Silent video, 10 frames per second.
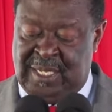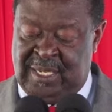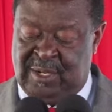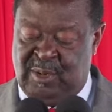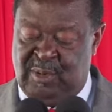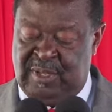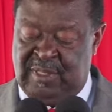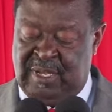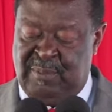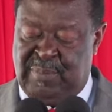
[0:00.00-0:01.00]
including
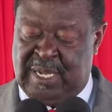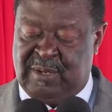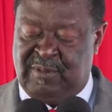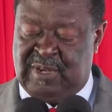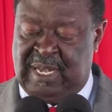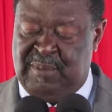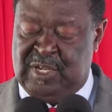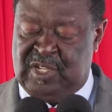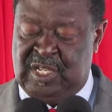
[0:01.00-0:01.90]
the impact of climate